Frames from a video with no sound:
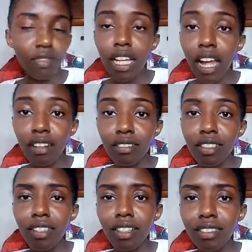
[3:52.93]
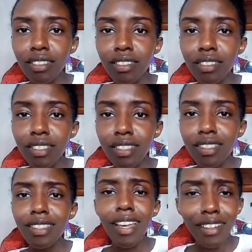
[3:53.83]
color, either
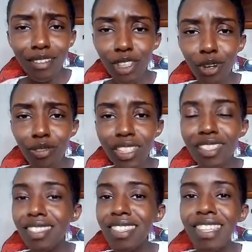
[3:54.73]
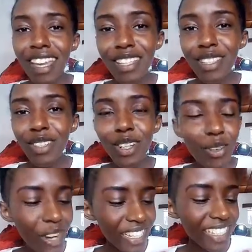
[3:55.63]
skin tone. Is it skin tone
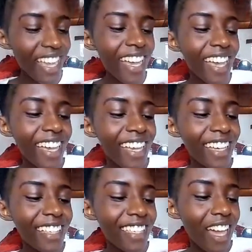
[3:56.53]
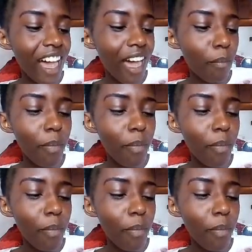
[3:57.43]
or what? It's a